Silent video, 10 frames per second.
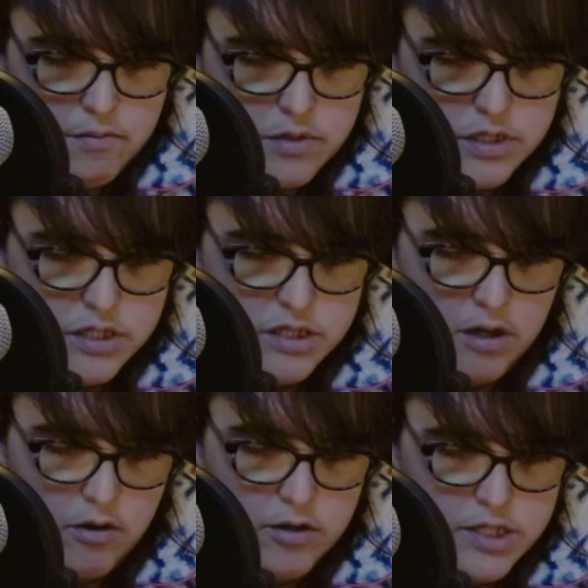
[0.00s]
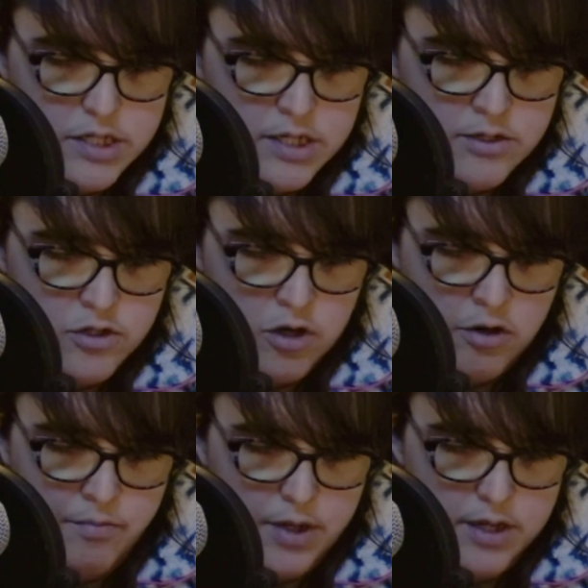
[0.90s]
Sotos
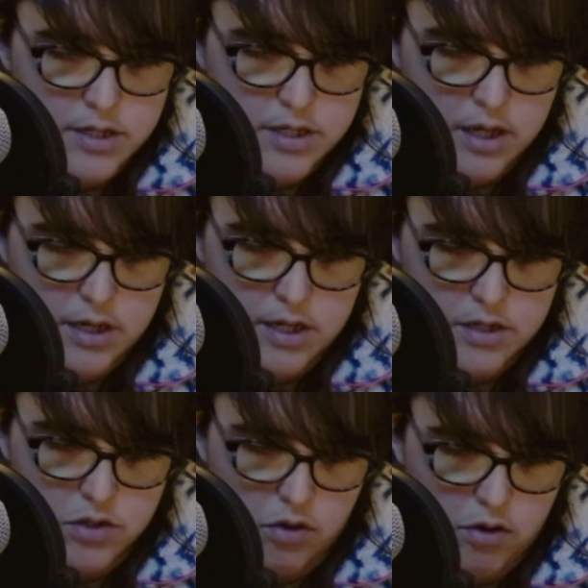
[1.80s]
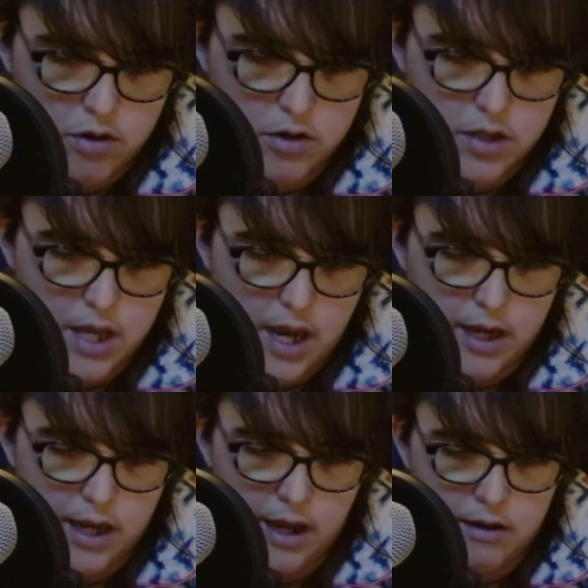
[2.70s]
syndrome is a disorder that
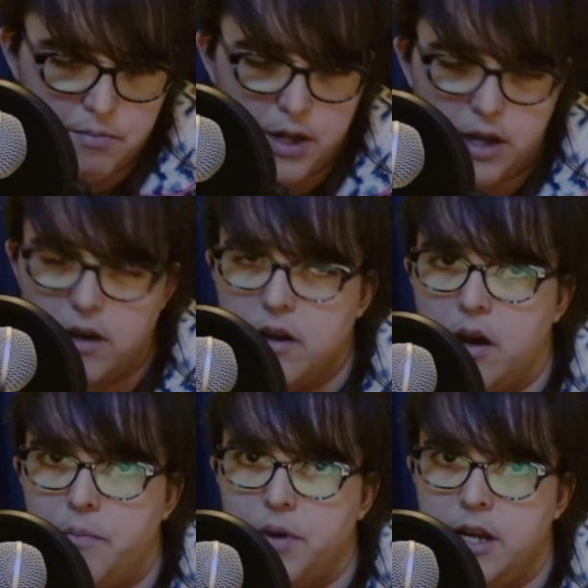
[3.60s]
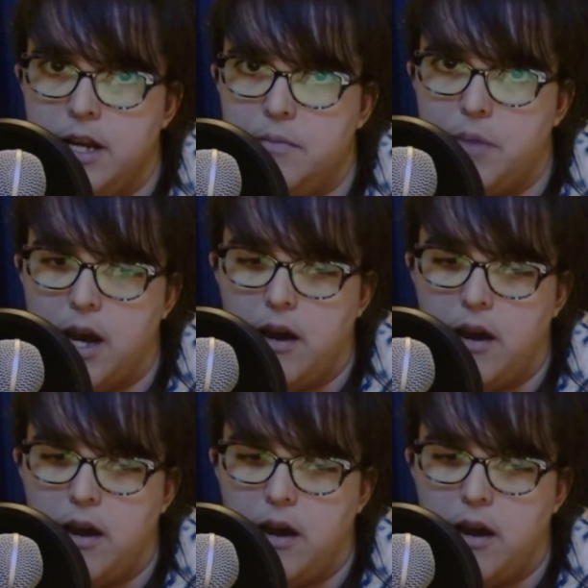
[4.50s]
can be accompanied by